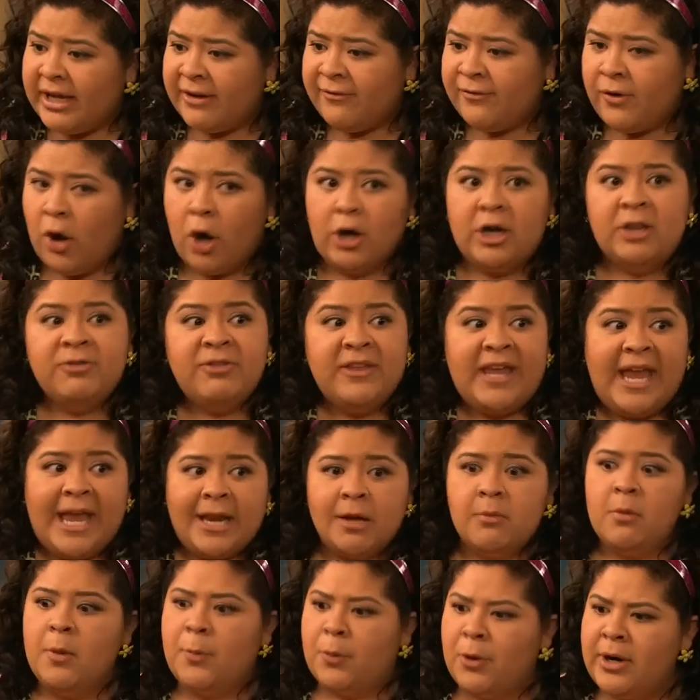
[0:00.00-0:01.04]
gift card at the
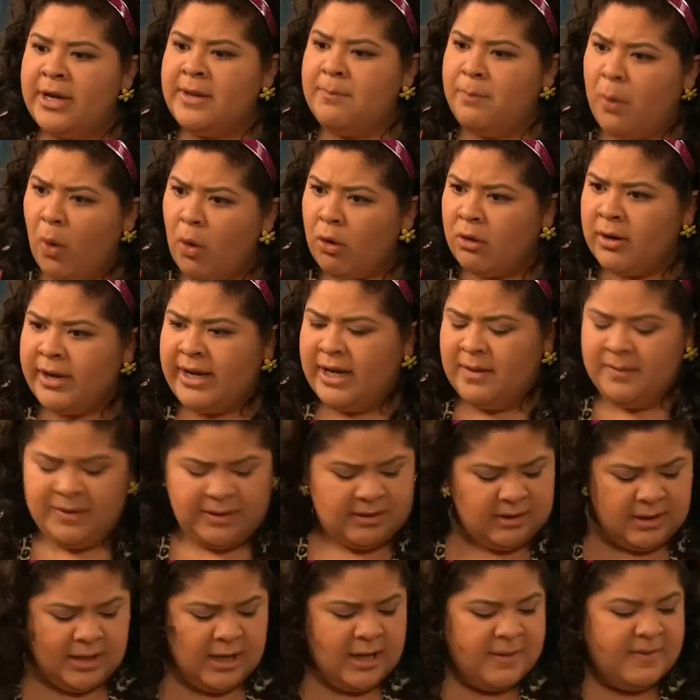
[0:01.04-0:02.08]
Animal Print Emporium.
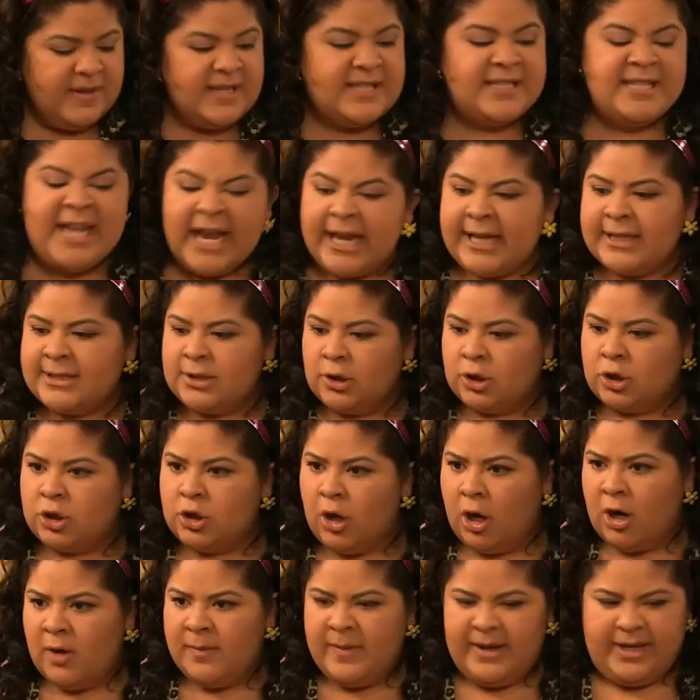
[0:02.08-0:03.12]
These tickets are
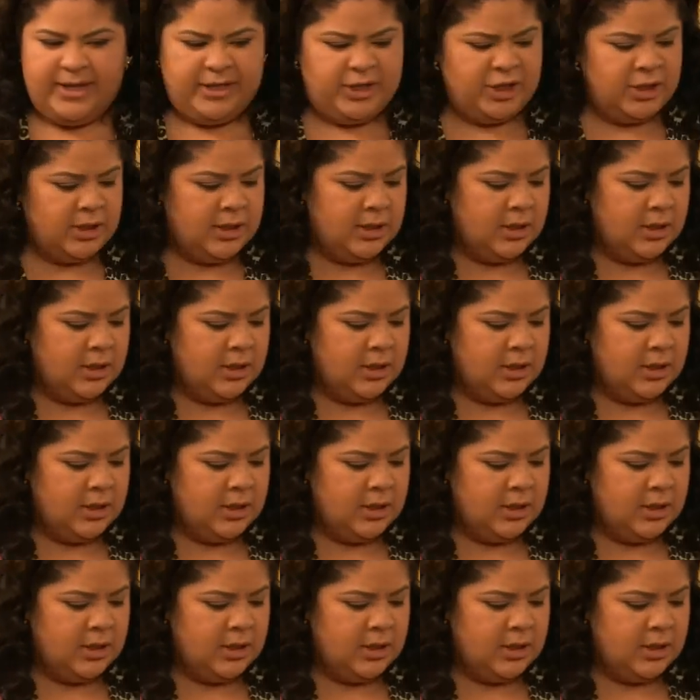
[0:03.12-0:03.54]
garbage.